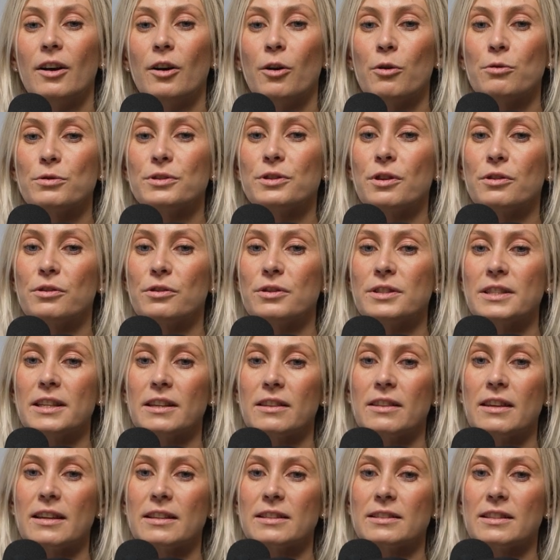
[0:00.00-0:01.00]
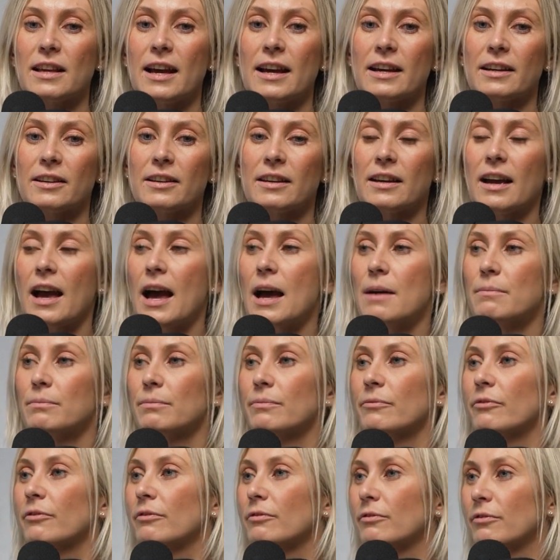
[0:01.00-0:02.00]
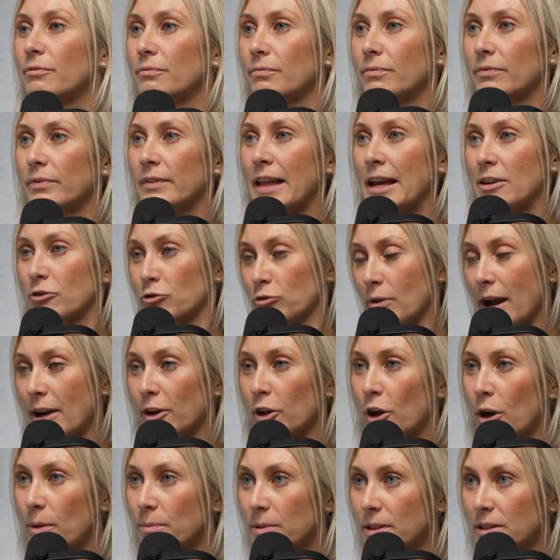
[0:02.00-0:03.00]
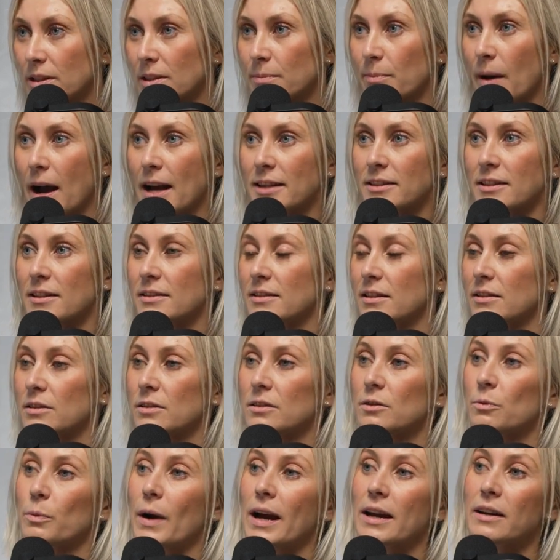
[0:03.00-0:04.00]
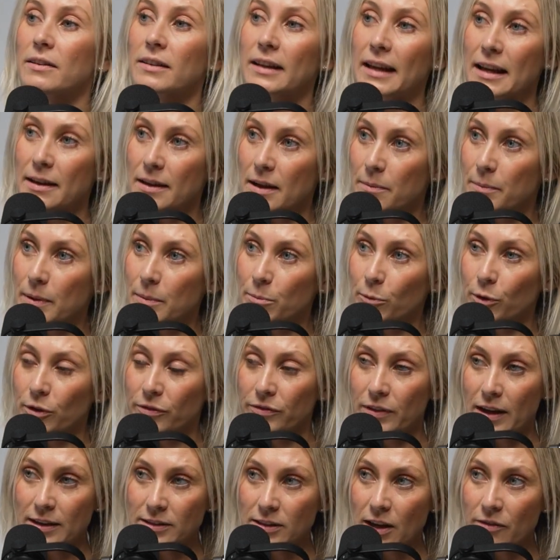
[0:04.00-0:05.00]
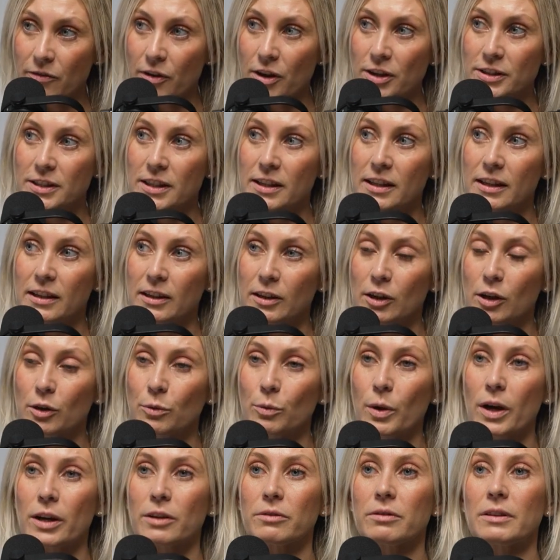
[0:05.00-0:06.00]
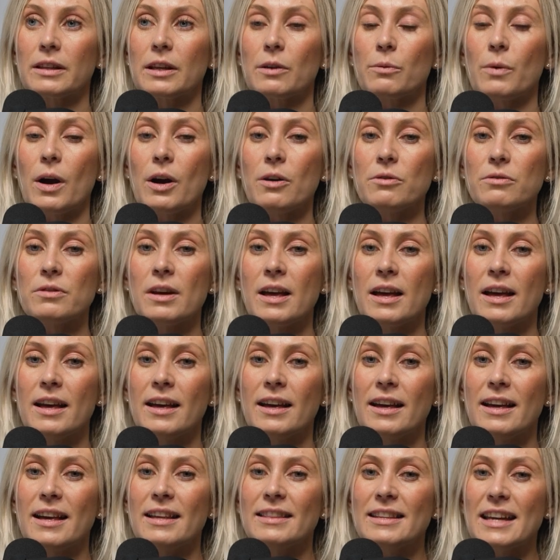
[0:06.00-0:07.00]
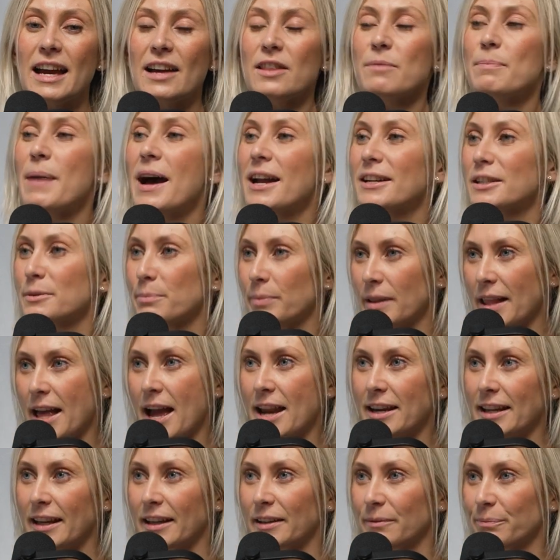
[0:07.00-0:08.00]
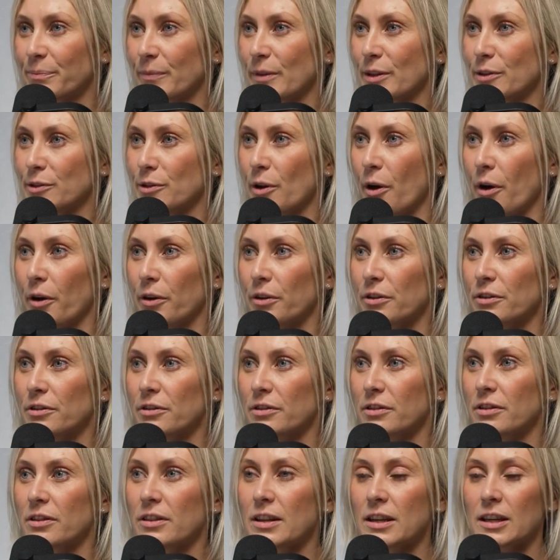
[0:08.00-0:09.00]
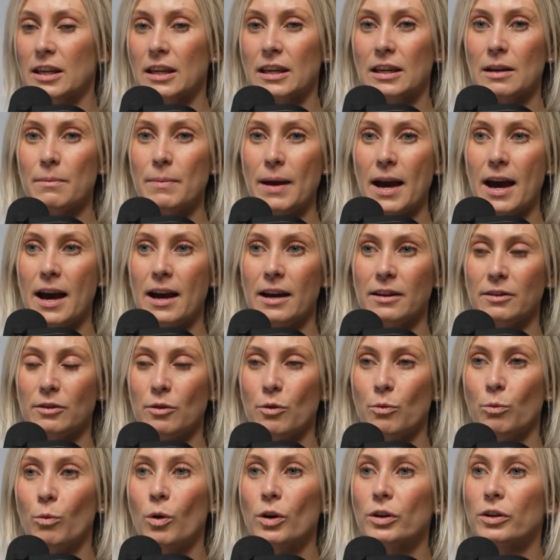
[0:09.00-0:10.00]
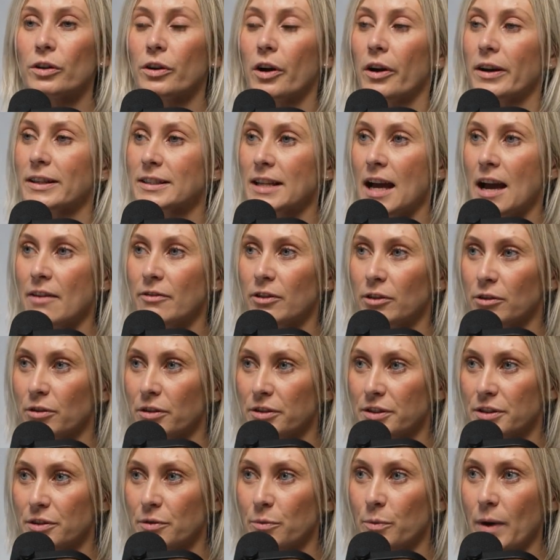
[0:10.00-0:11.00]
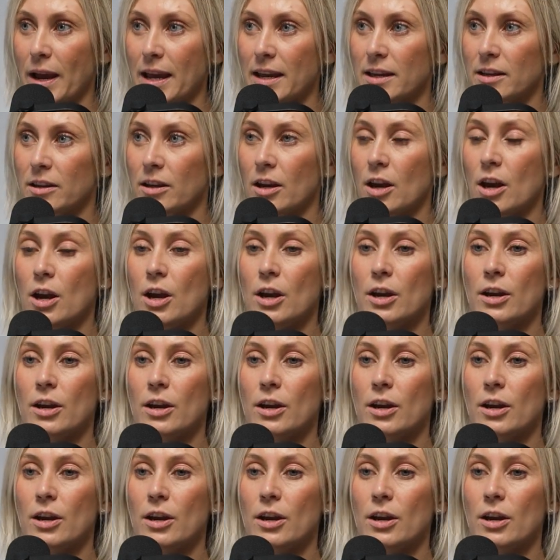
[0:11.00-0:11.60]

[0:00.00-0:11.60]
Also using things like dried herbs and spices as a way to get a bit more of that diversity and can work really well. The other part is planning. So thinking about what you're going to have across the week.